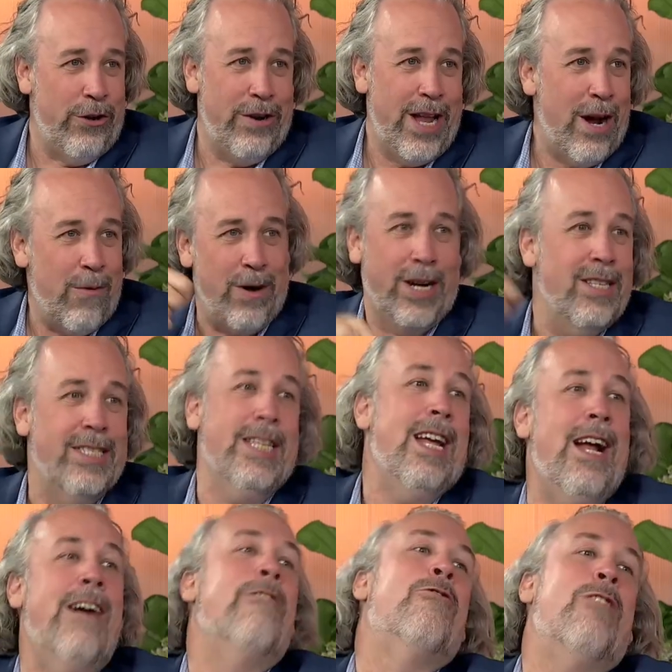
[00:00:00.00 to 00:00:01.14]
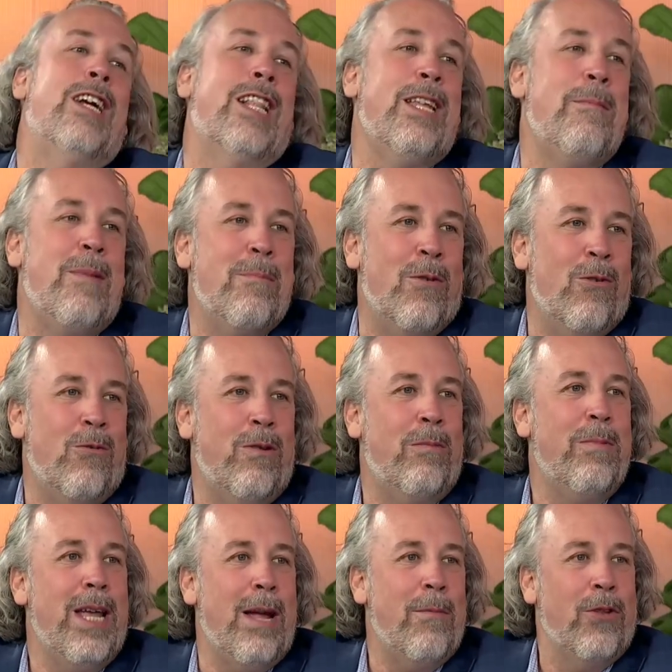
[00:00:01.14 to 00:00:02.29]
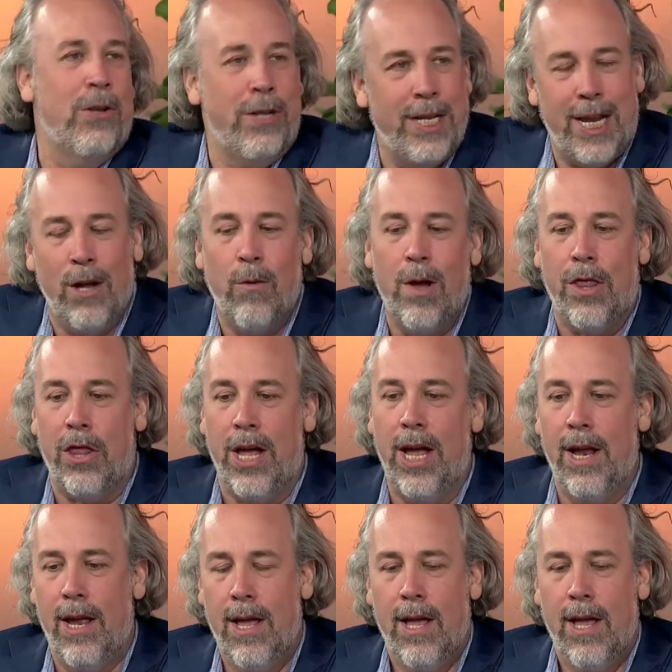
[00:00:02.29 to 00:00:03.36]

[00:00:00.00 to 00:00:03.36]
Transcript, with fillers: your network and see how quickly people will be able to deal with it